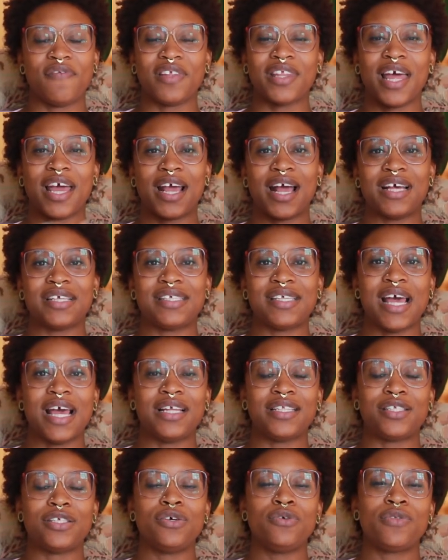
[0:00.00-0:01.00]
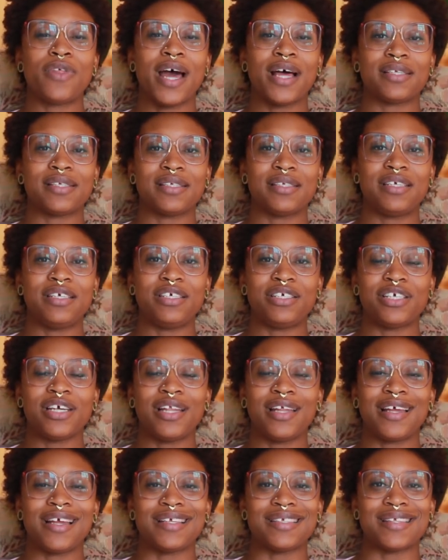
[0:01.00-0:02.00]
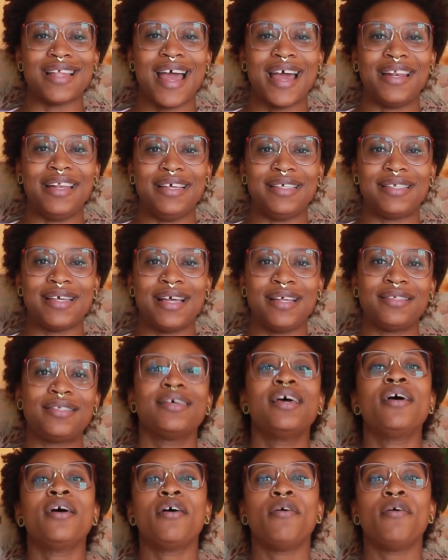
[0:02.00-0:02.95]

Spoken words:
And like I said, 2,000 T shilling is 90 cents.